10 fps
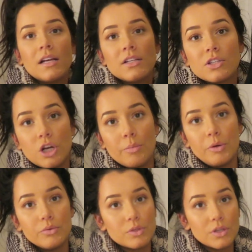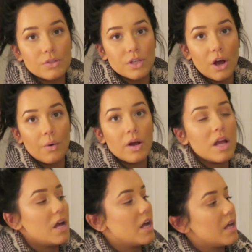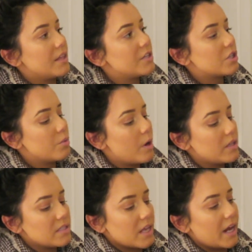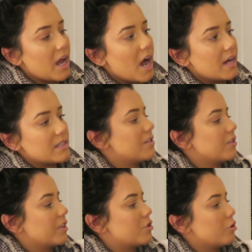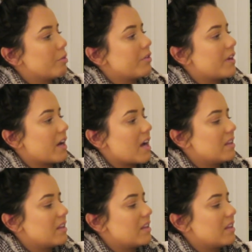snow boots. So these are the ones that I got. These are like super thick.